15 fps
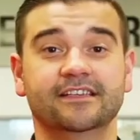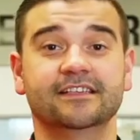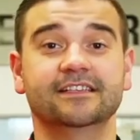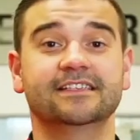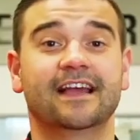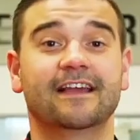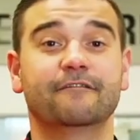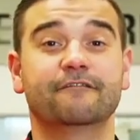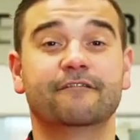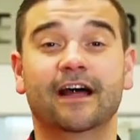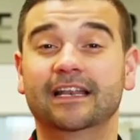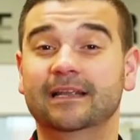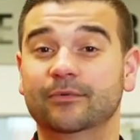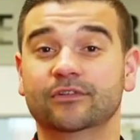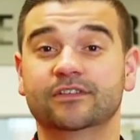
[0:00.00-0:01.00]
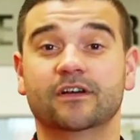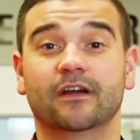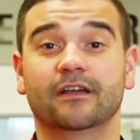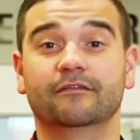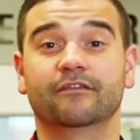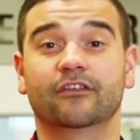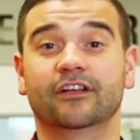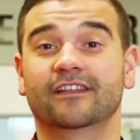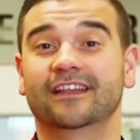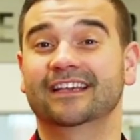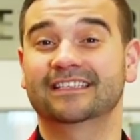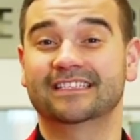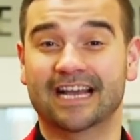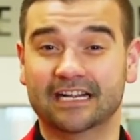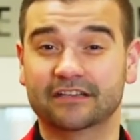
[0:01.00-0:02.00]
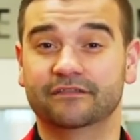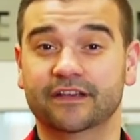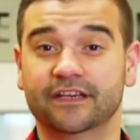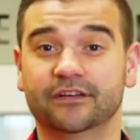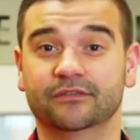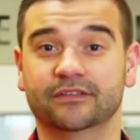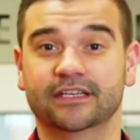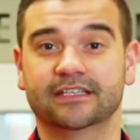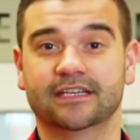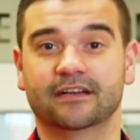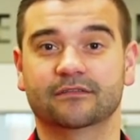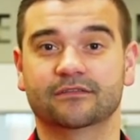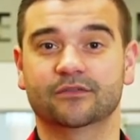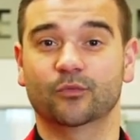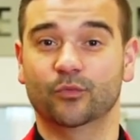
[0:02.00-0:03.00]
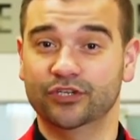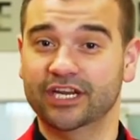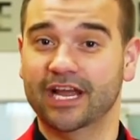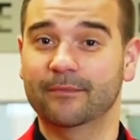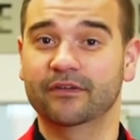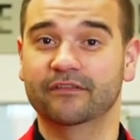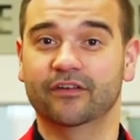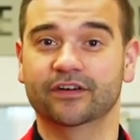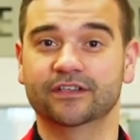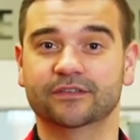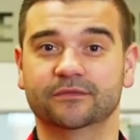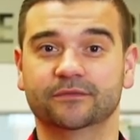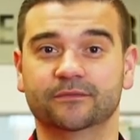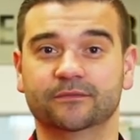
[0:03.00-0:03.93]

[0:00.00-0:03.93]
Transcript: This can save valuable time finding the exact vehicle details, which can be vital.